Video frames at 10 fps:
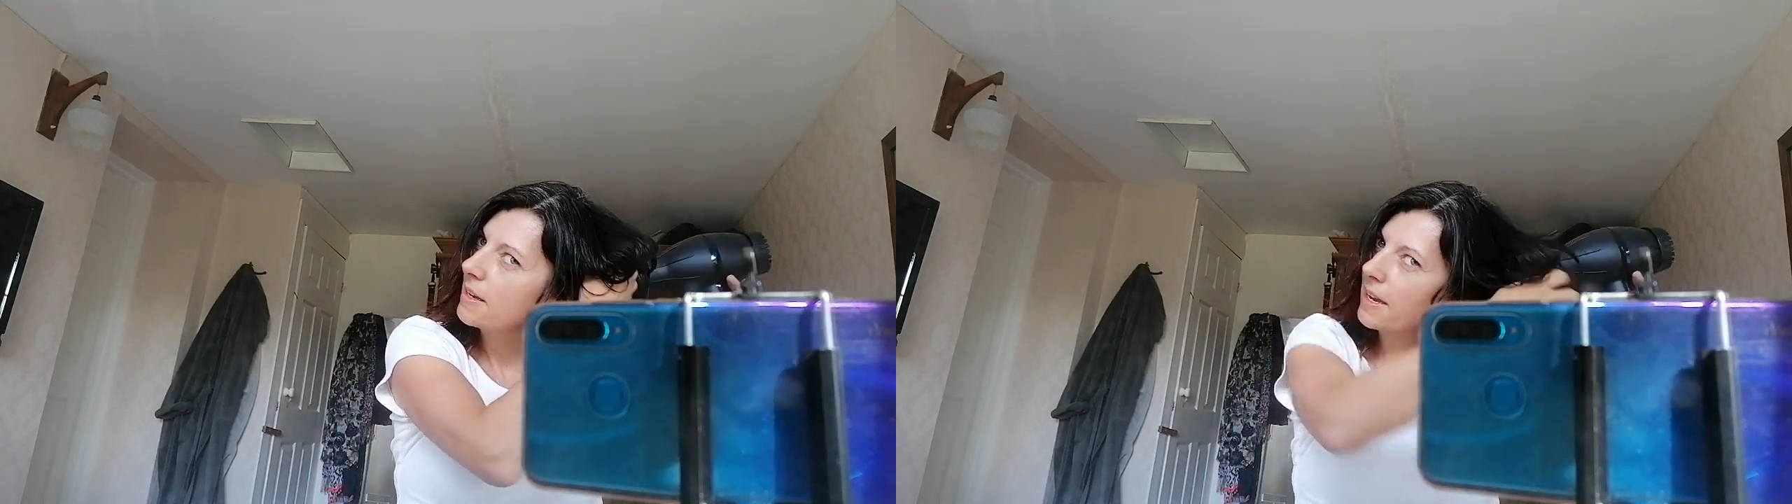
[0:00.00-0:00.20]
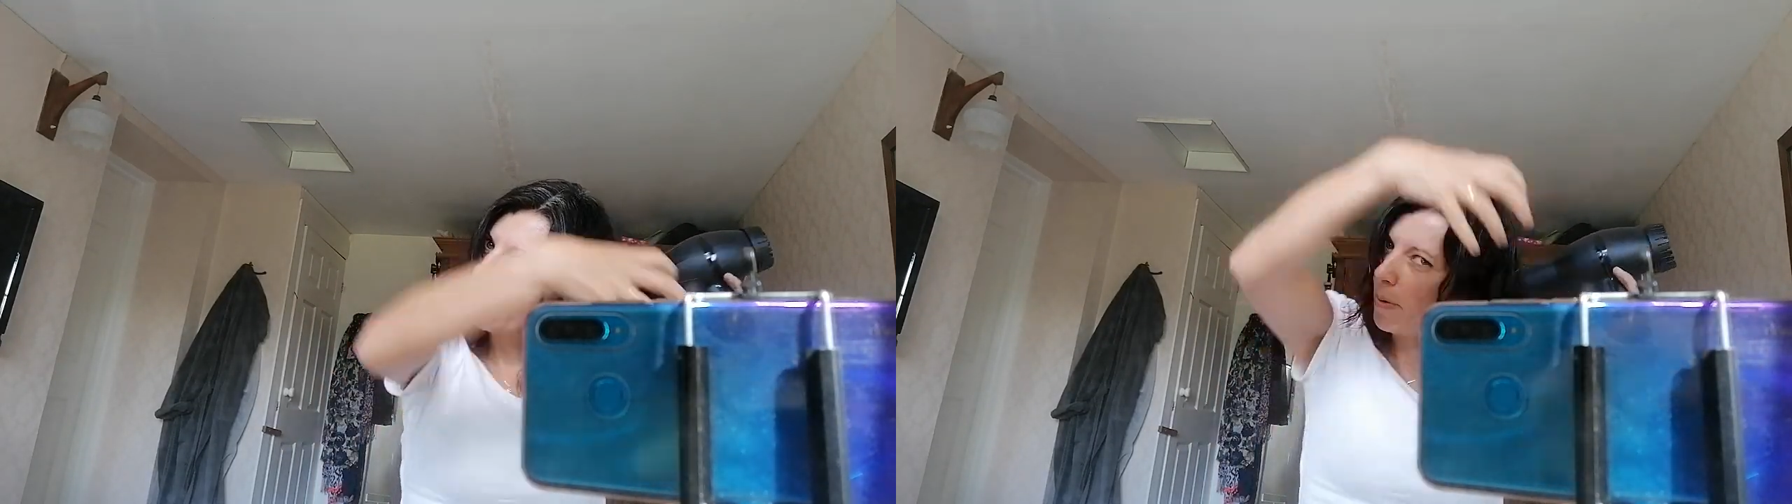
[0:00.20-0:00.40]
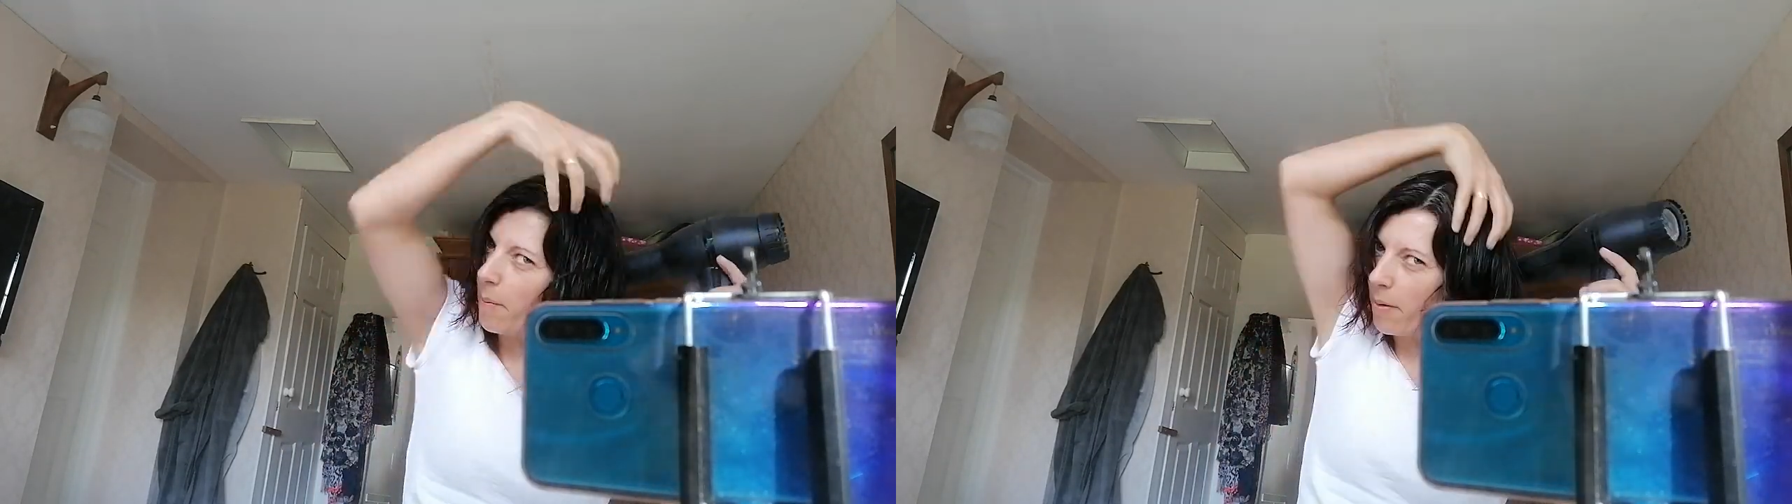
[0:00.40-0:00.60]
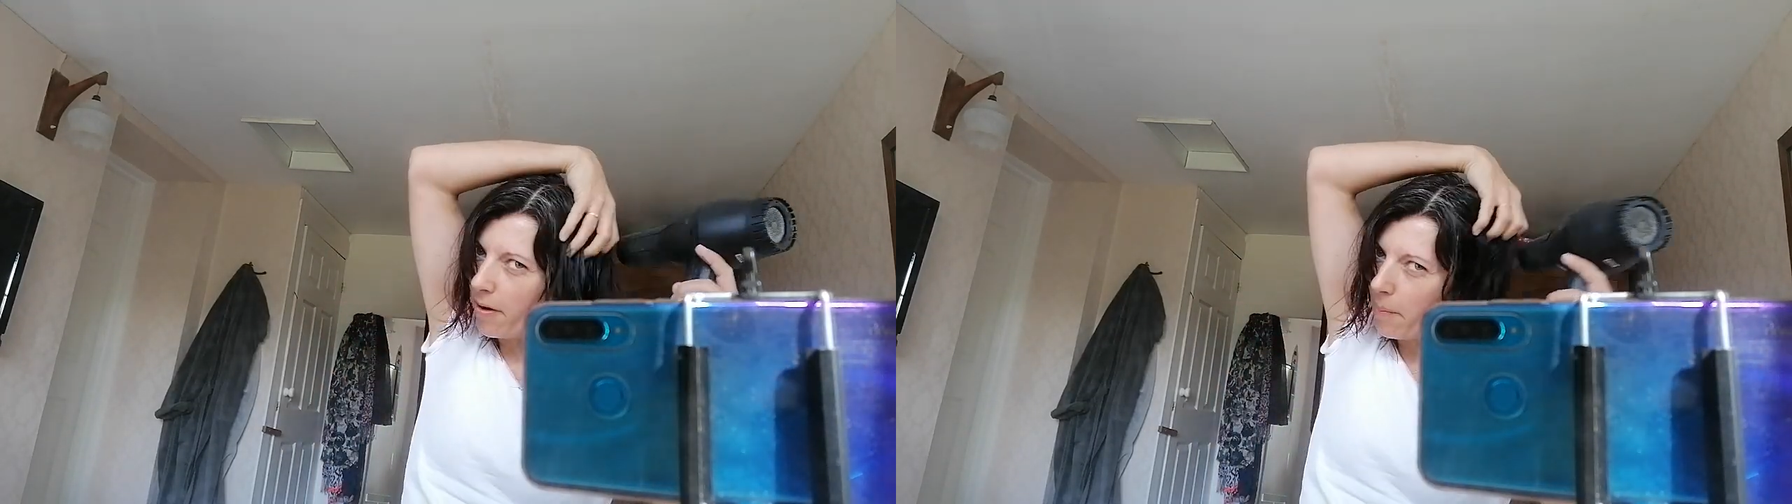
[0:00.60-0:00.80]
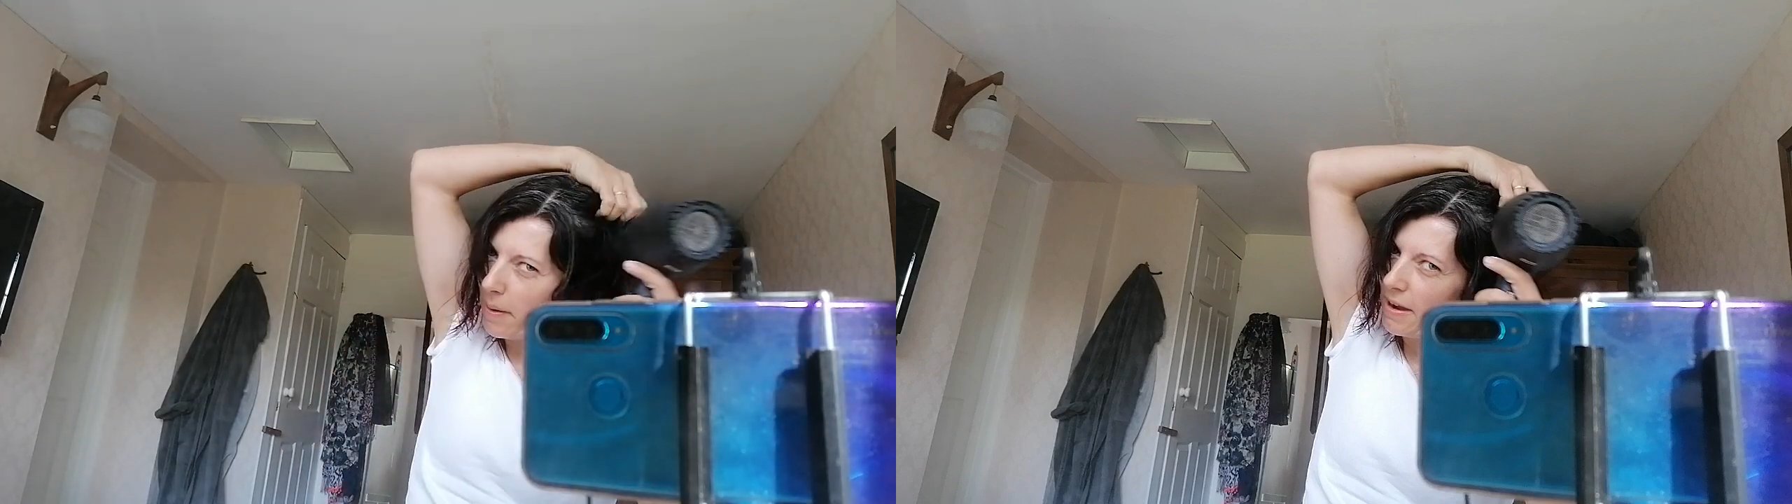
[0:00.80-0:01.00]
keep up
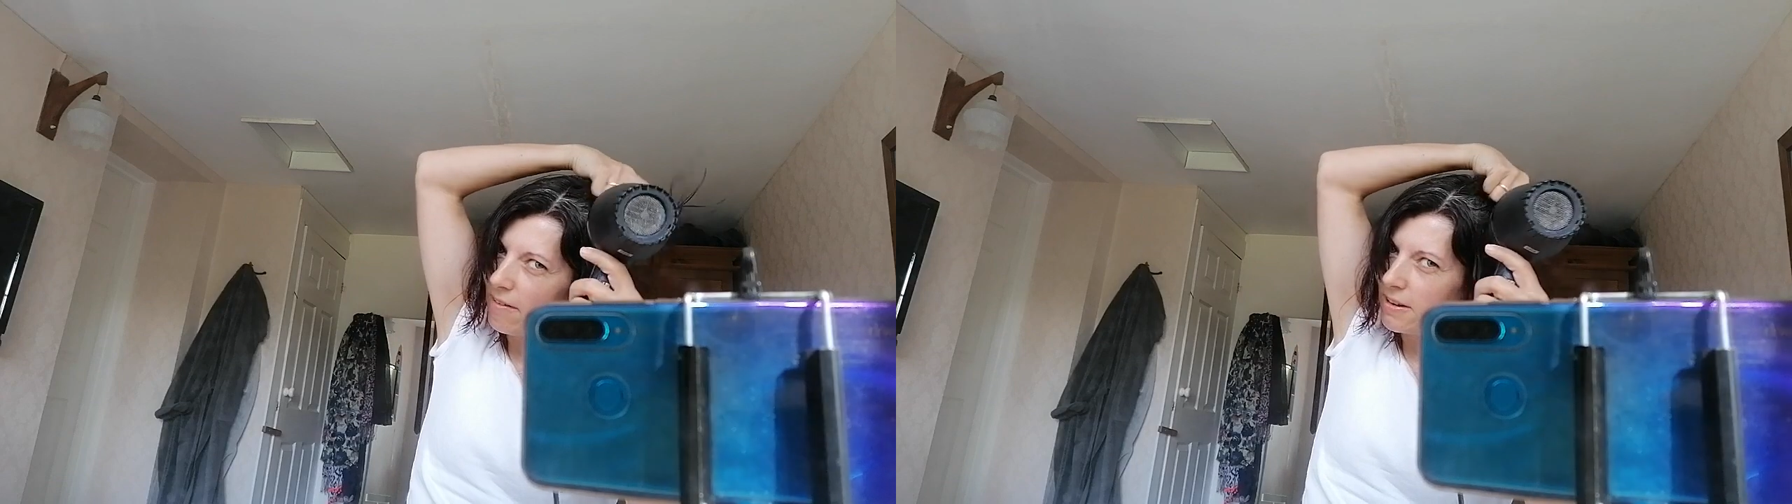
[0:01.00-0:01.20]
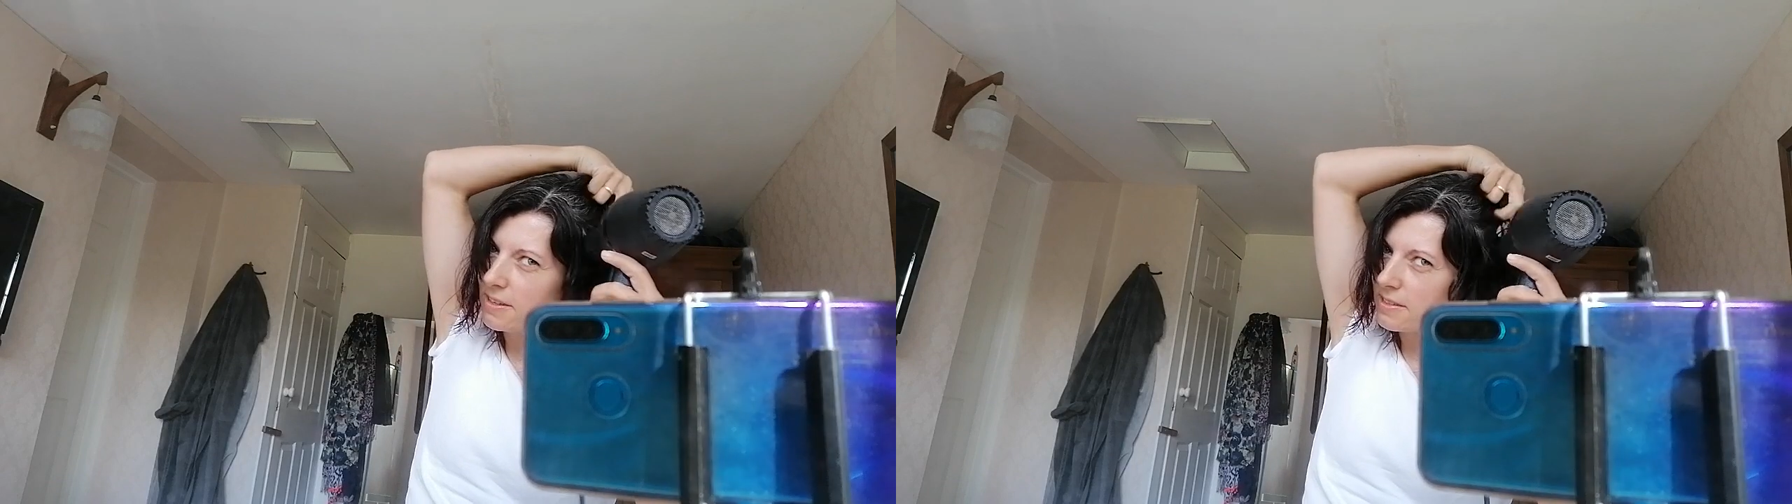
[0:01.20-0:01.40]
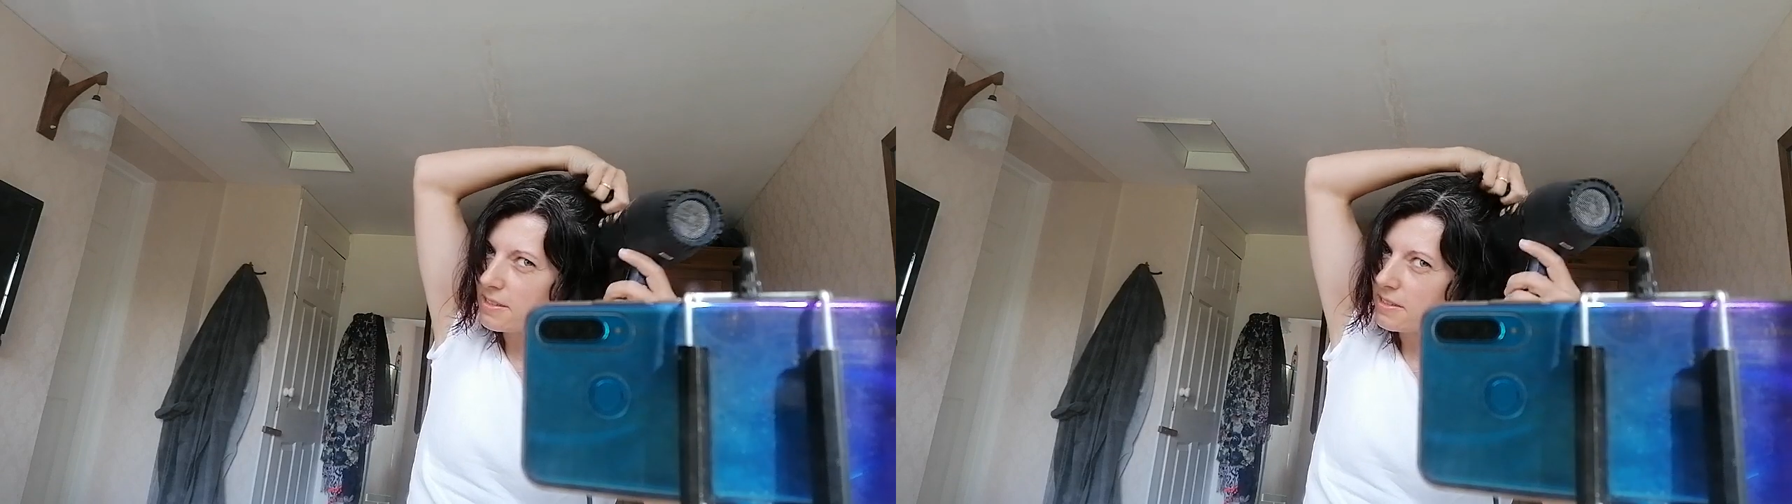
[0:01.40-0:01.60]
our appearance,